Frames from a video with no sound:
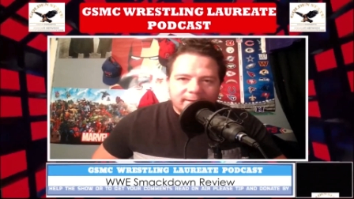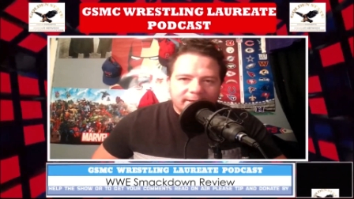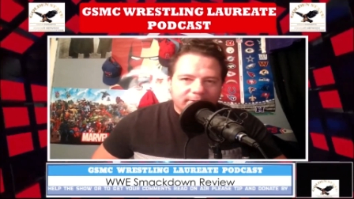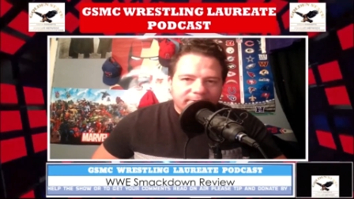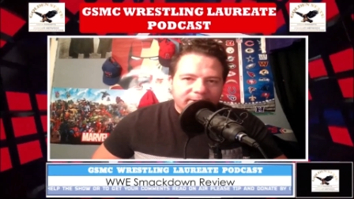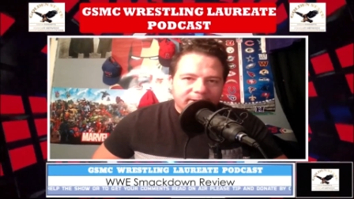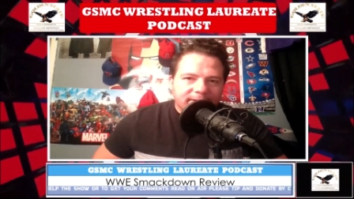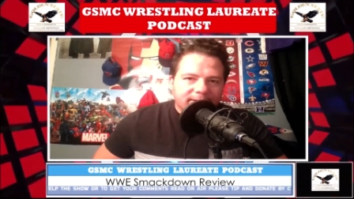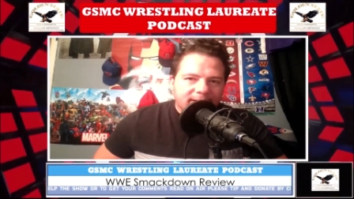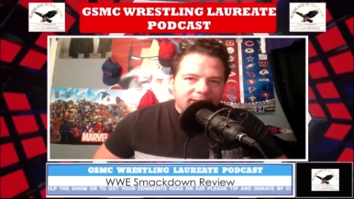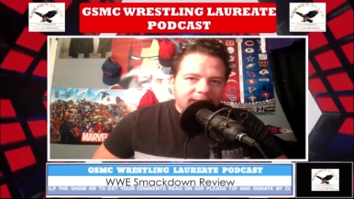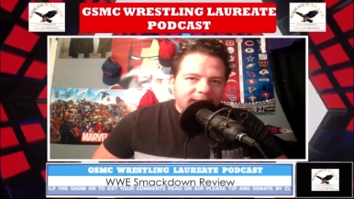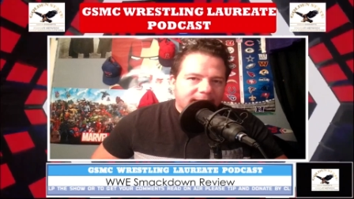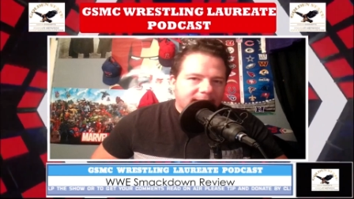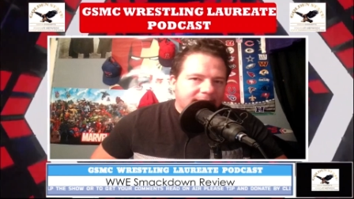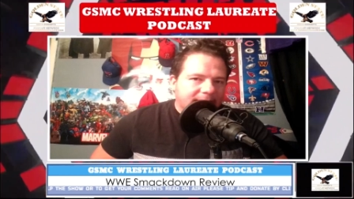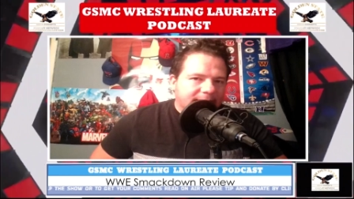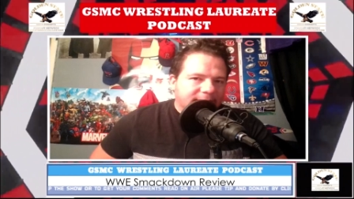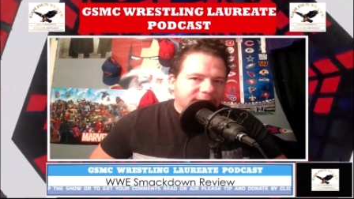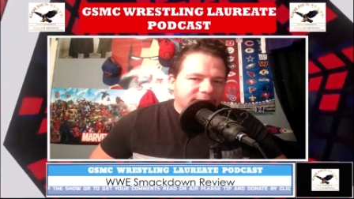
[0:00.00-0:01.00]
theory kind of
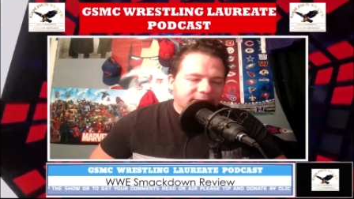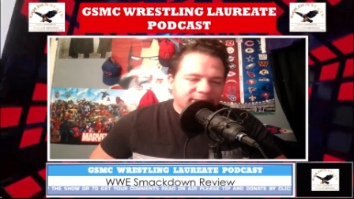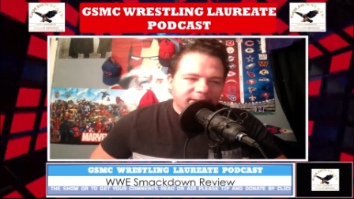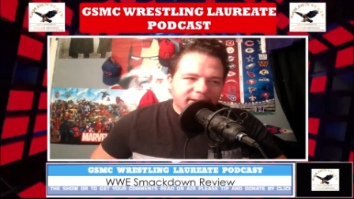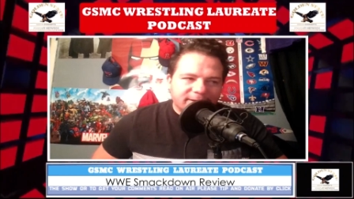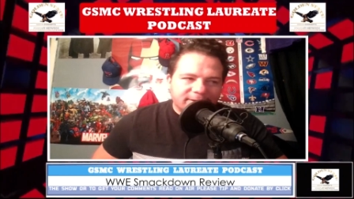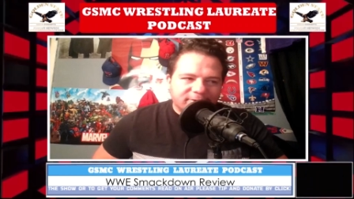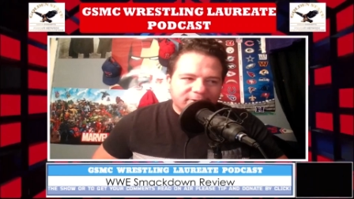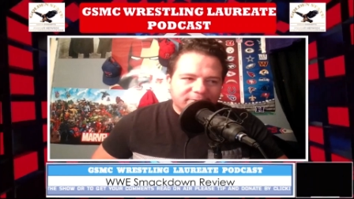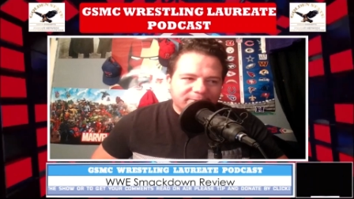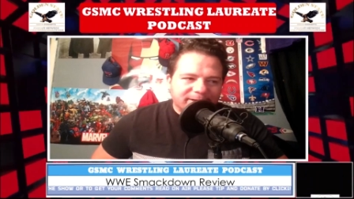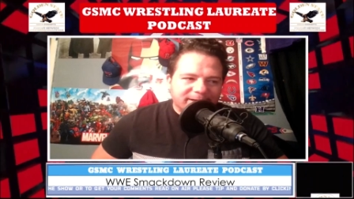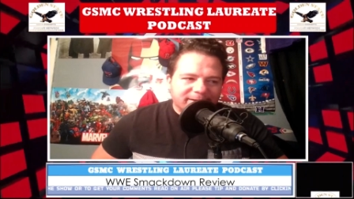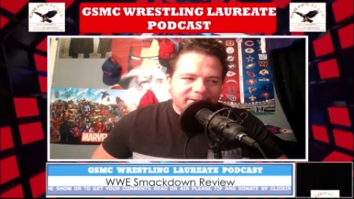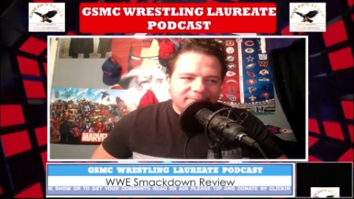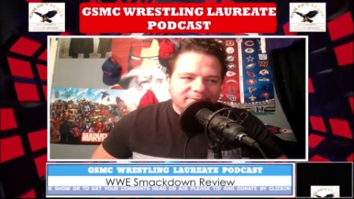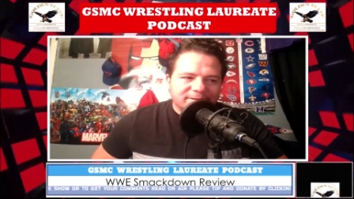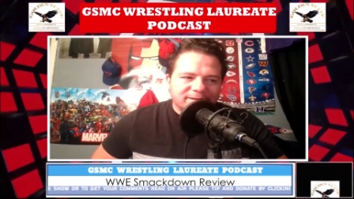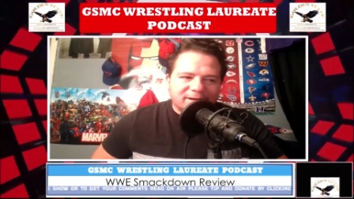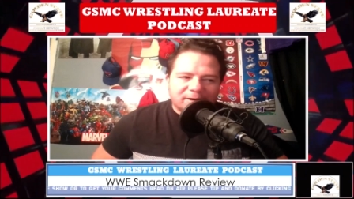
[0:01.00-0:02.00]
cash in like you know what i mean
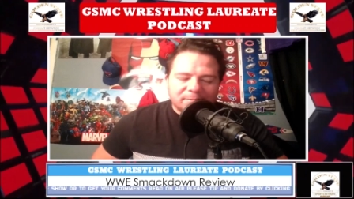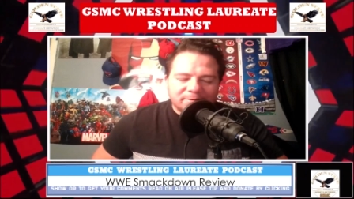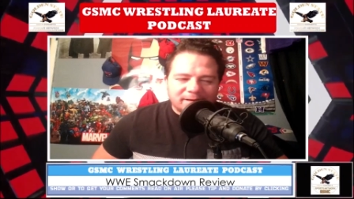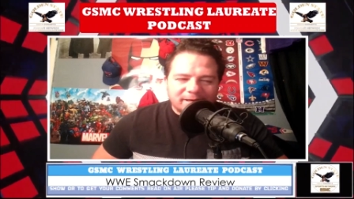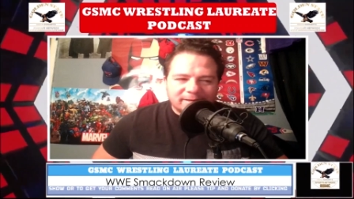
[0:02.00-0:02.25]
there was a couple